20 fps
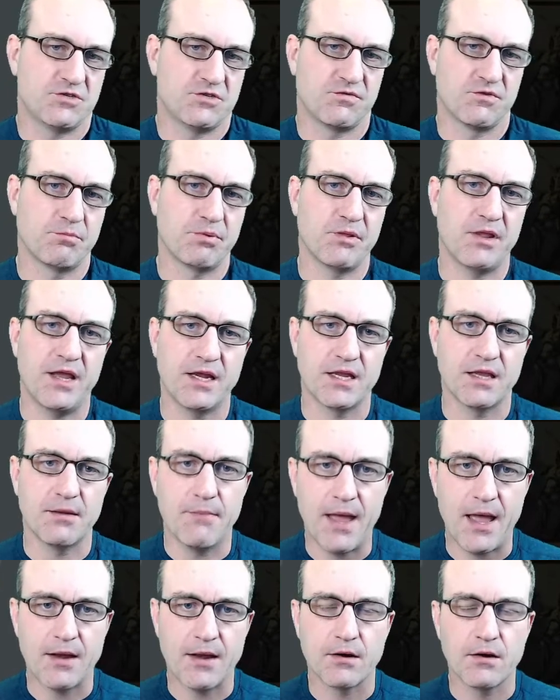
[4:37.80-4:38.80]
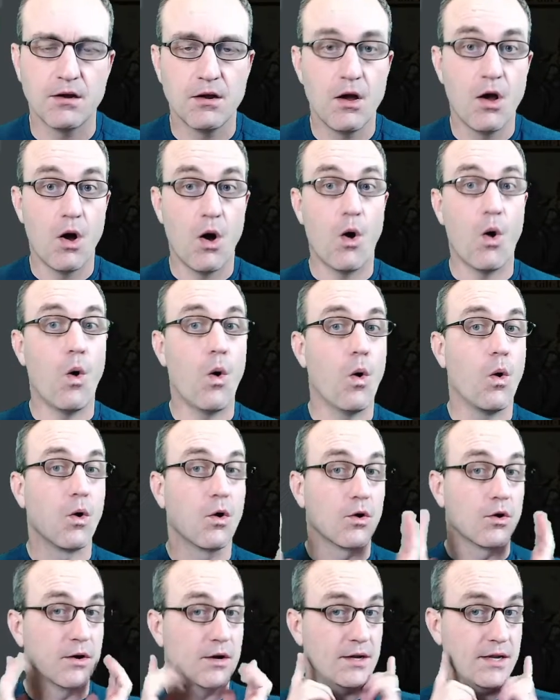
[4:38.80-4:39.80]
playing Commander.
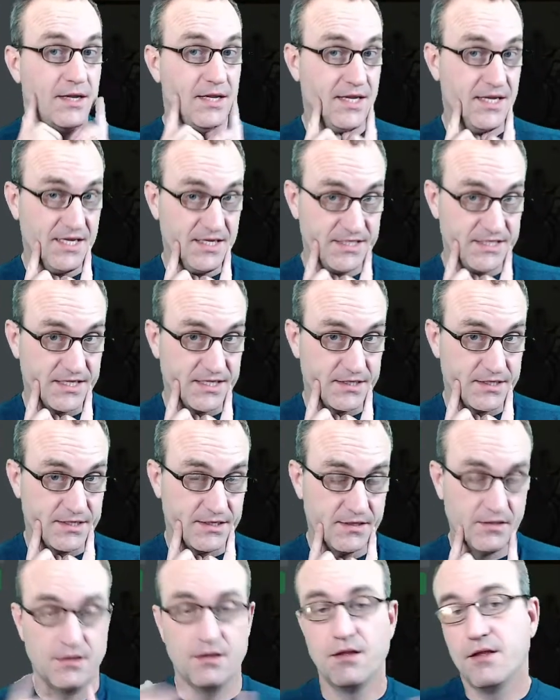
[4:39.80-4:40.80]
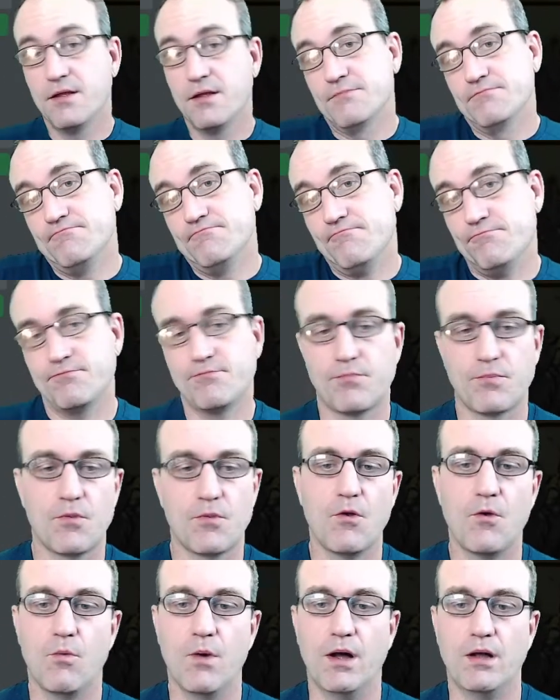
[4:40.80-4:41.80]
Or is it?
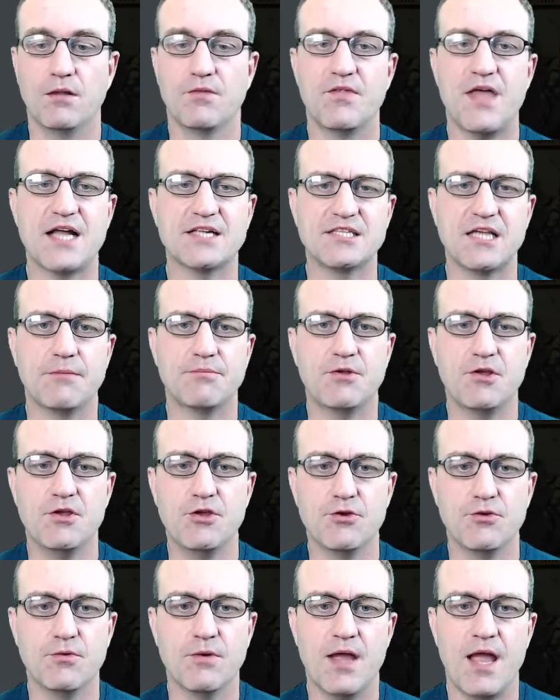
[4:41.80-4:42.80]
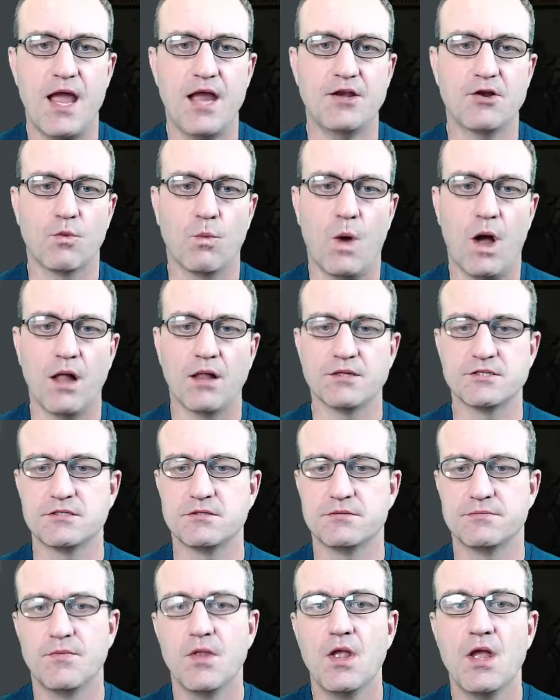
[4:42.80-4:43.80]
Well, that's up to you and your
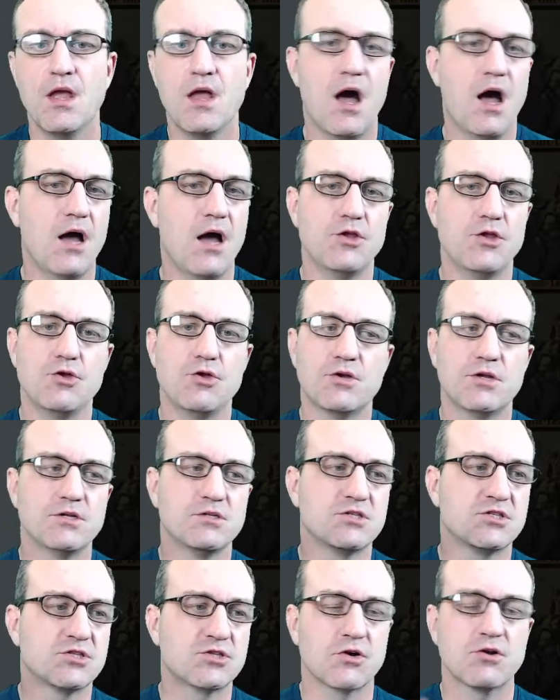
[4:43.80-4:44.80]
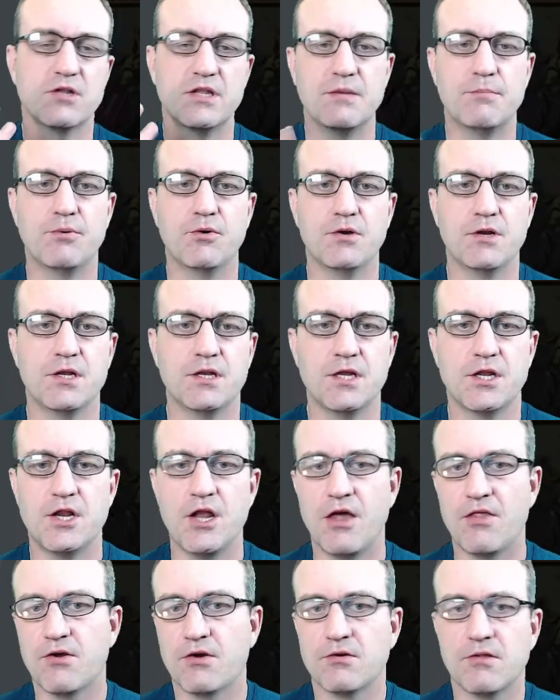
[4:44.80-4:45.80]
wallets. You can certainly put in
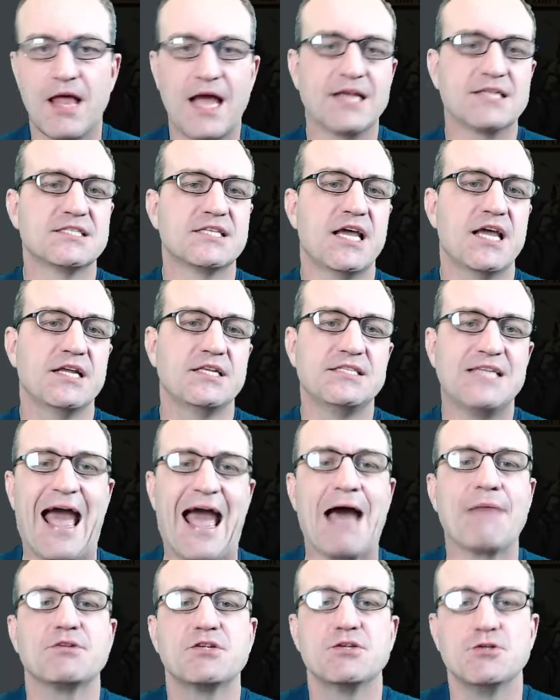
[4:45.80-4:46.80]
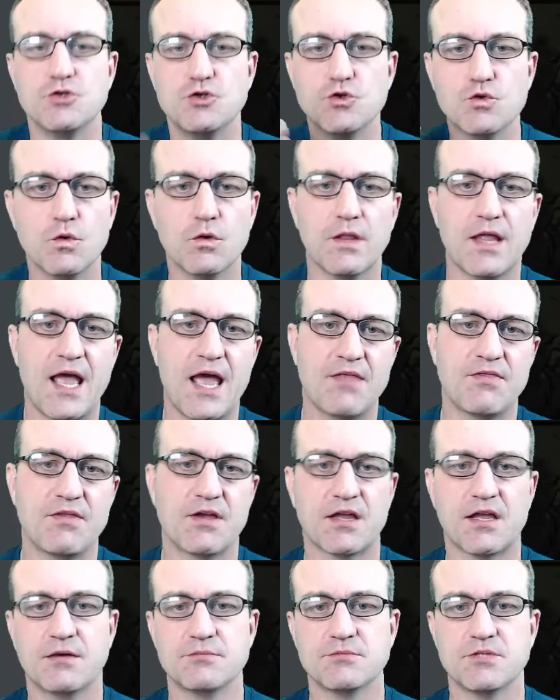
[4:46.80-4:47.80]
another, like, say, tapped dual land
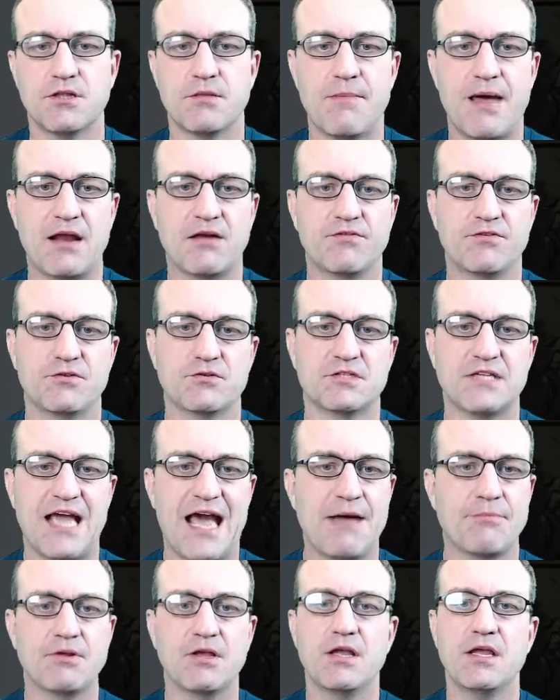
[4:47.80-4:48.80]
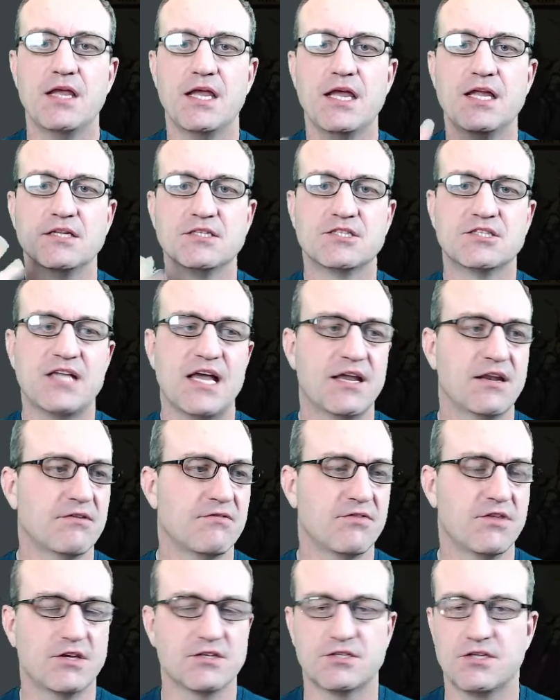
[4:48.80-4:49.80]
that comes in the battlefield tapped instead
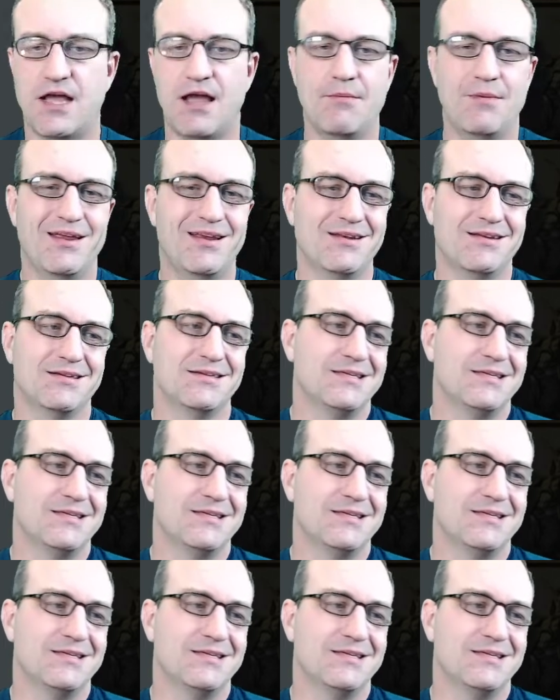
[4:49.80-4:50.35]
of this. I mean,